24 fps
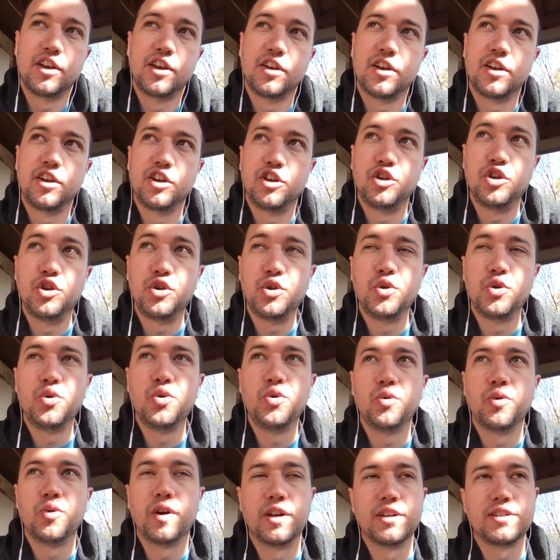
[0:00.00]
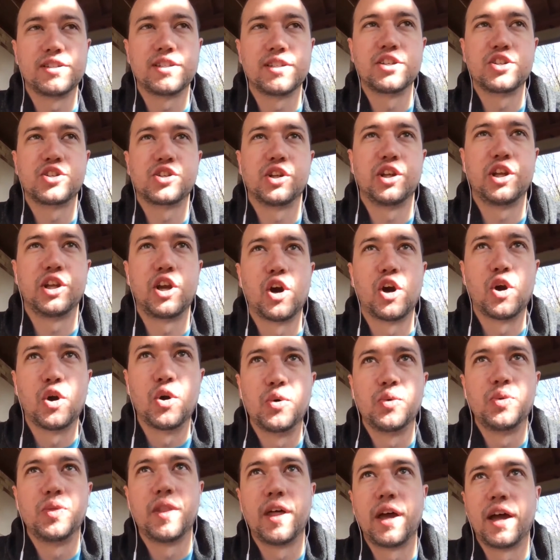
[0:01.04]
you essentially
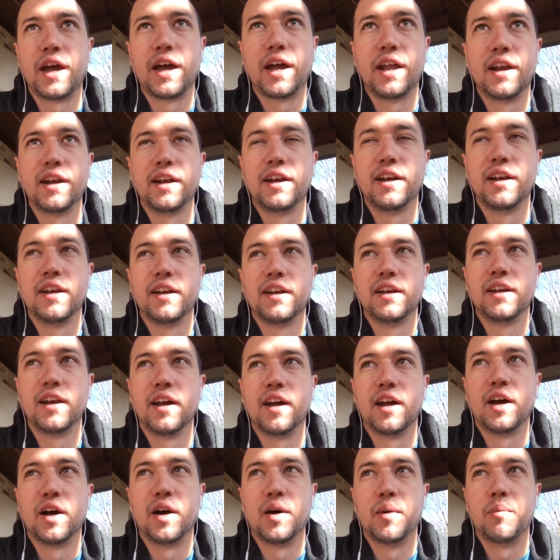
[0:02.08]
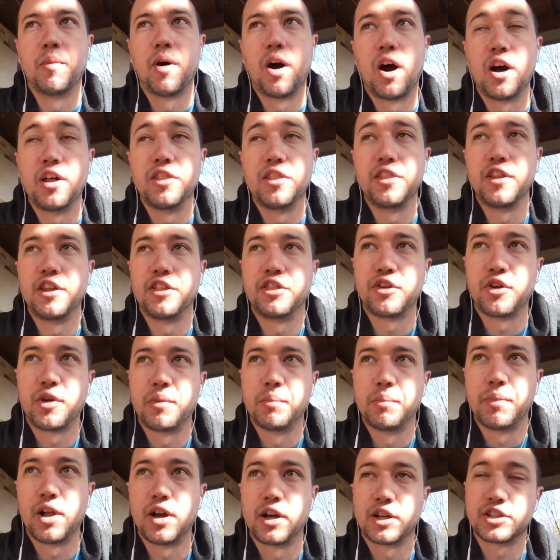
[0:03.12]
own that on the
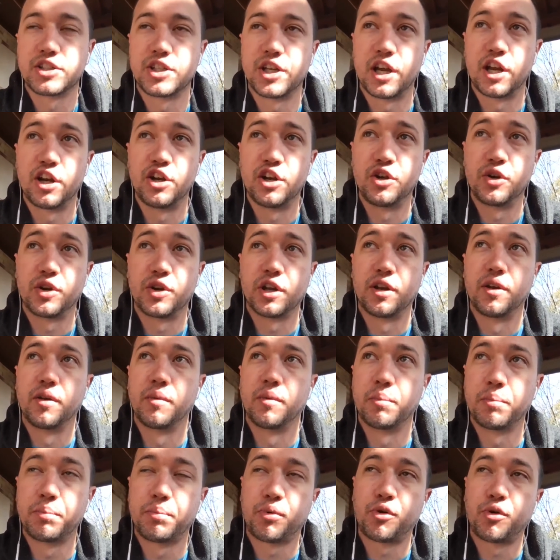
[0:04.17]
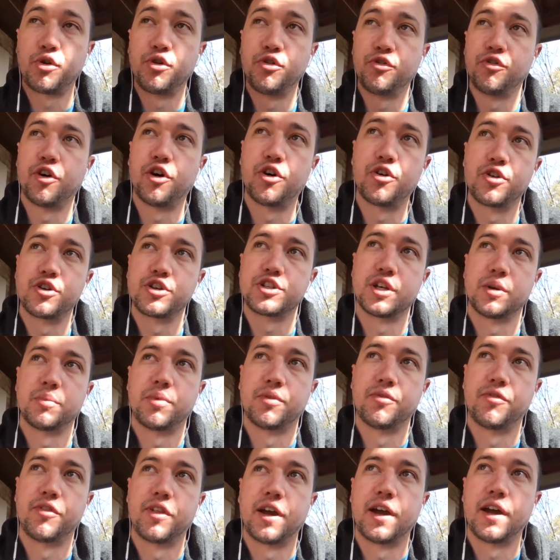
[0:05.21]
Ethereum blockchain. You can prove ownership
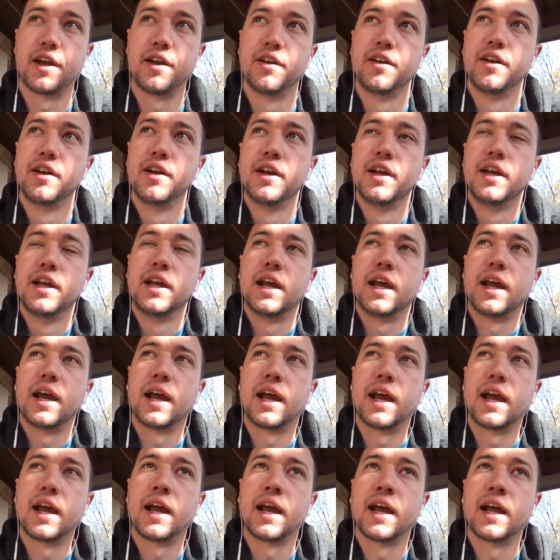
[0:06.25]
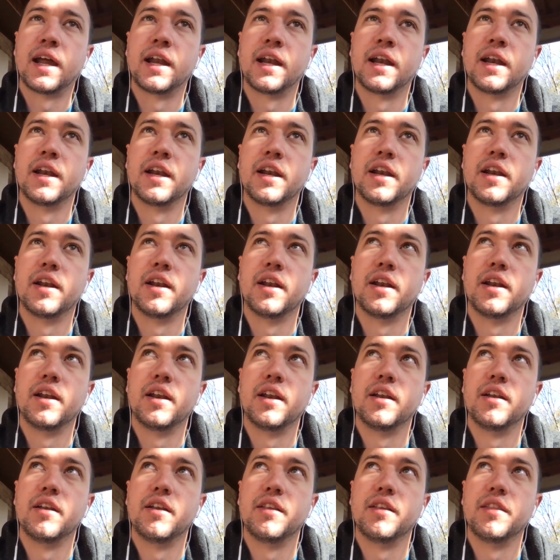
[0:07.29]
of that, and
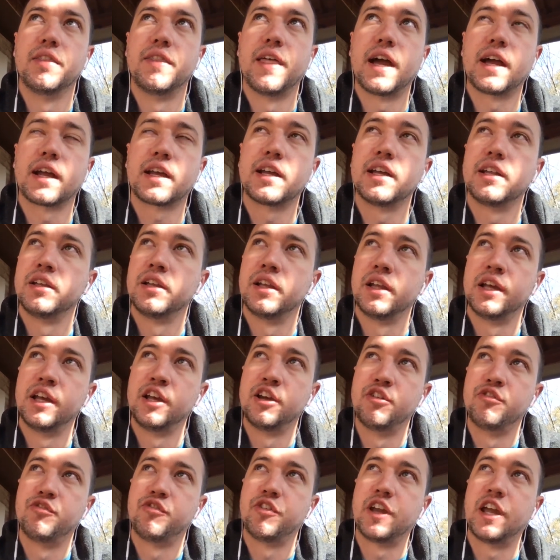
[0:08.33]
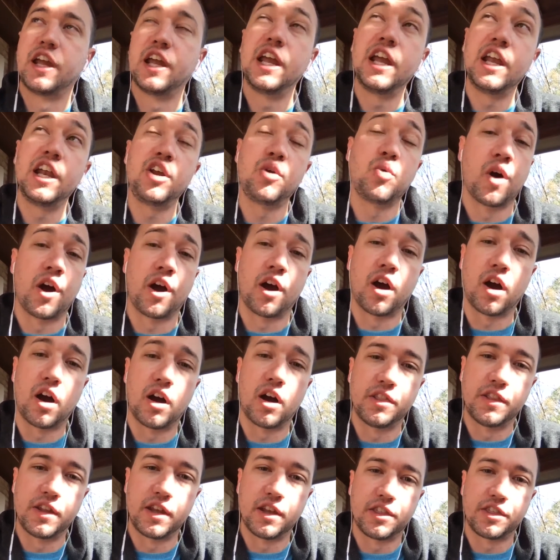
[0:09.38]
that can live anywhere
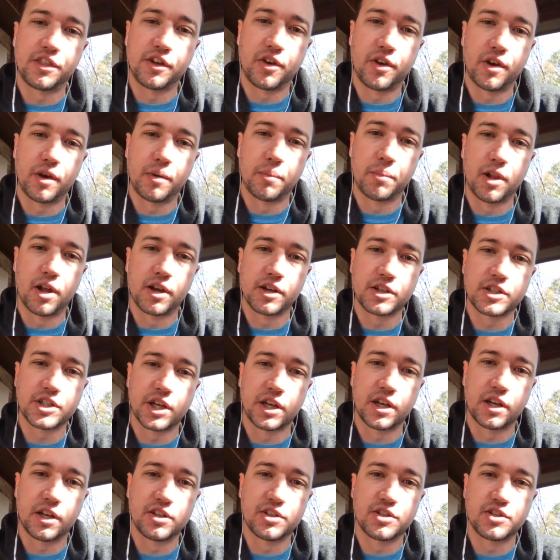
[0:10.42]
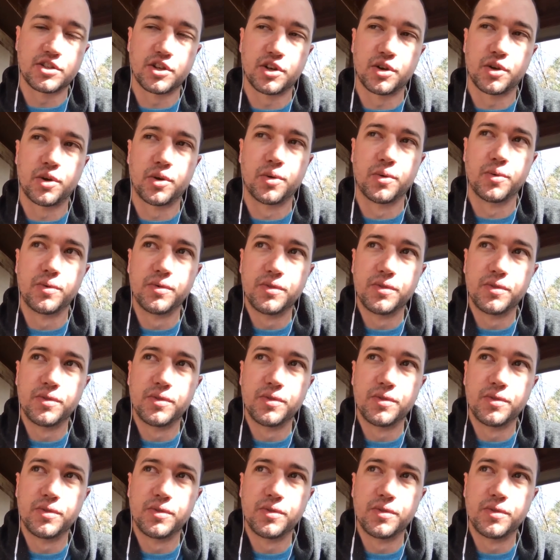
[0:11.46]
on the Ethereum blockchain. So